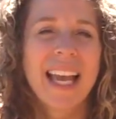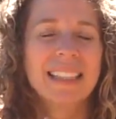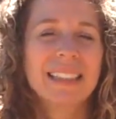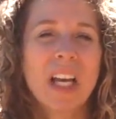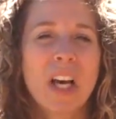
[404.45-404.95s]

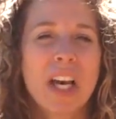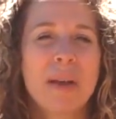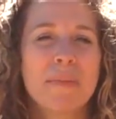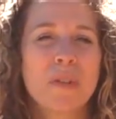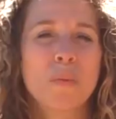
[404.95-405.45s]
at
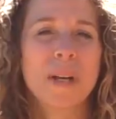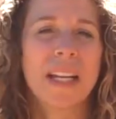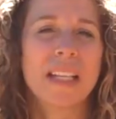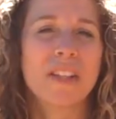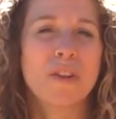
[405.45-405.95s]
times
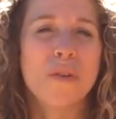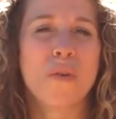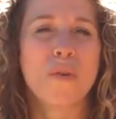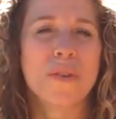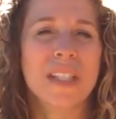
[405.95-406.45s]
when your
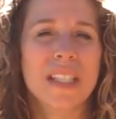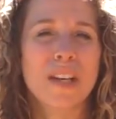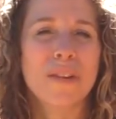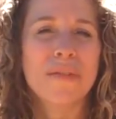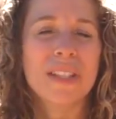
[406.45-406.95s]
old
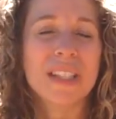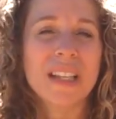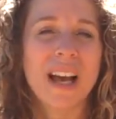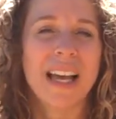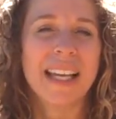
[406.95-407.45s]
self is
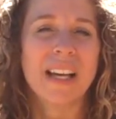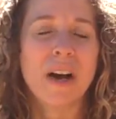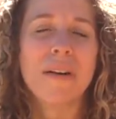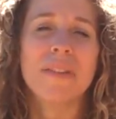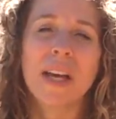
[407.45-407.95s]
dying off.